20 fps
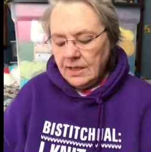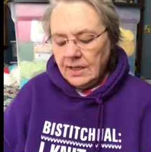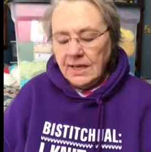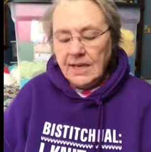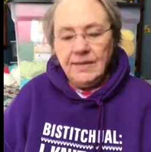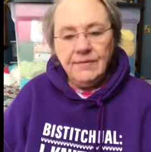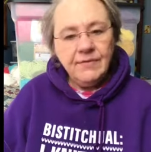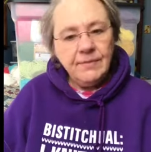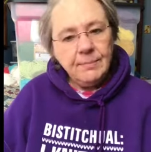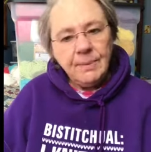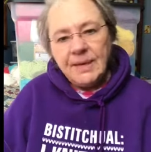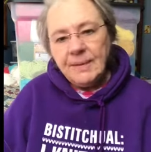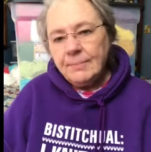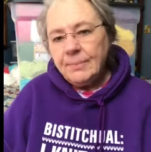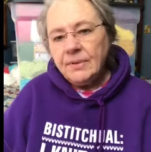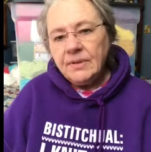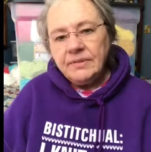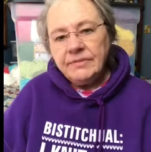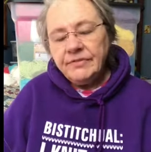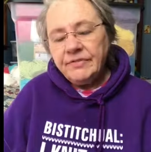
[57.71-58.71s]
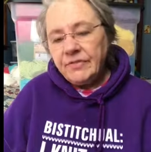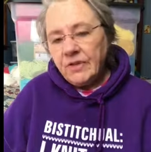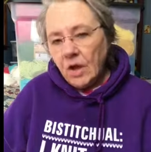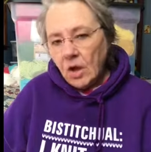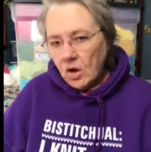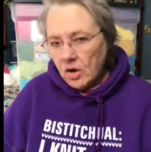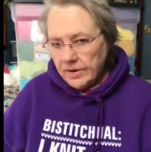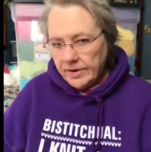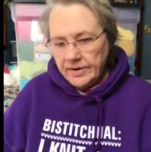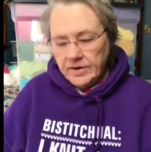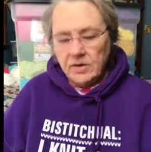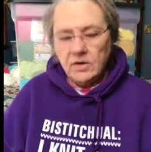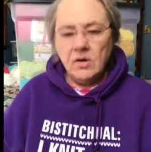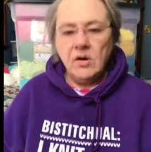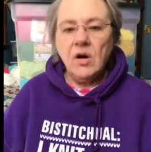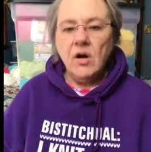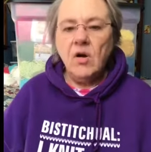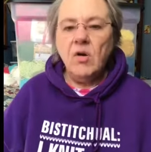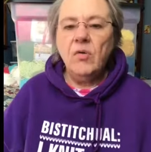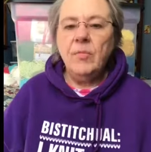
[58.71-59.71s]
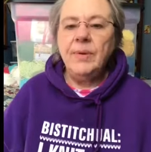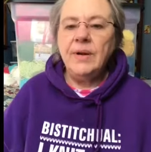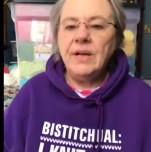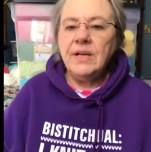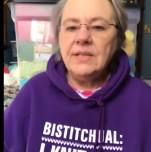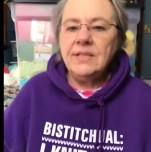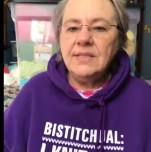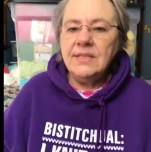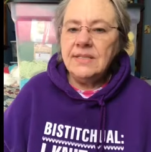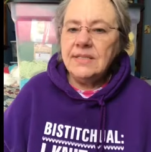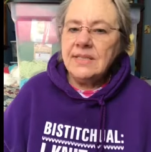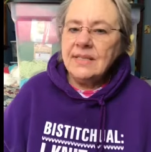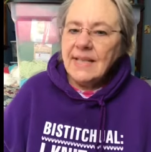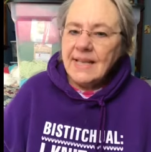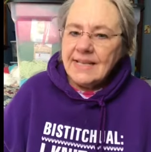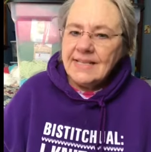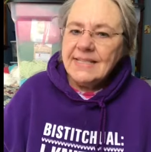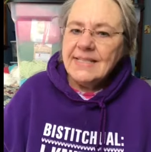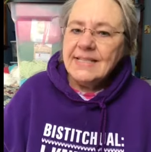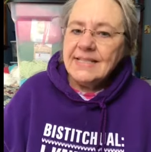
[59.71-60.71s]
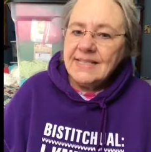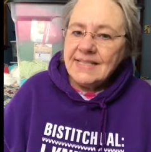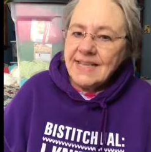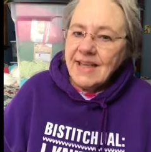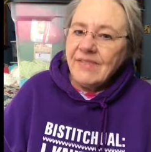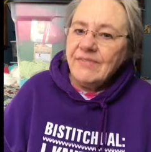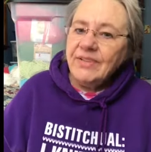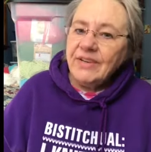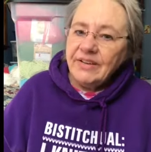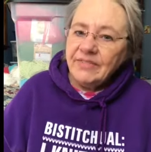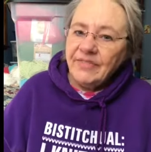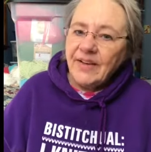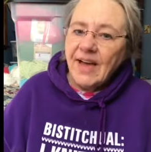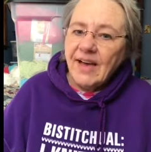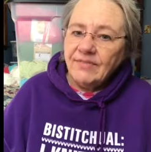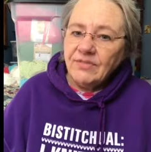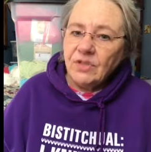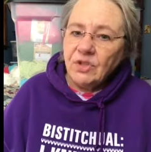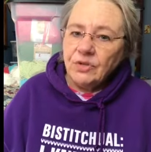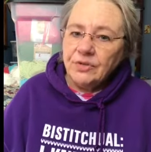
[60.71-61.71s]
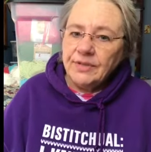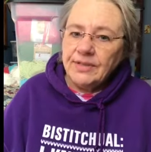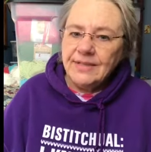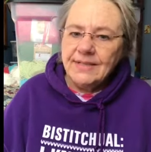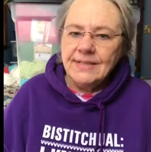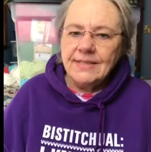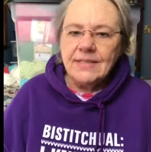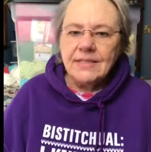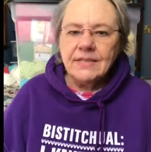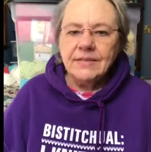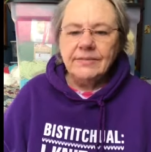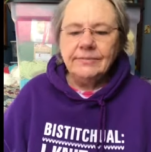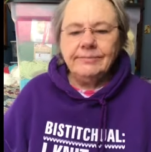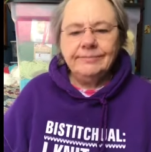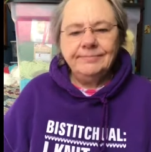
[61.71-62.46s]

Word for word: Even people in Florida are cold because it's less than 75 degrees.